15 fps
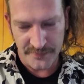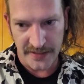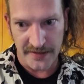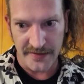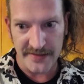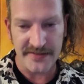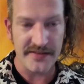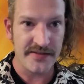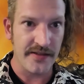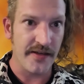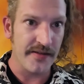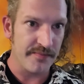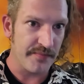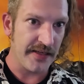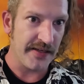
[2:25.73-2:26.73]
At least the
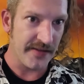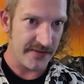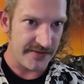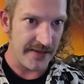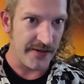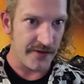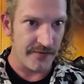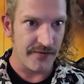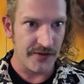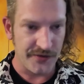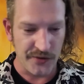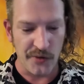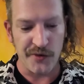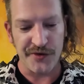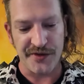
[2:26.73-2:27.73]
sun being the center of the
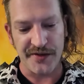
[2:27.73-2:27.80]
solar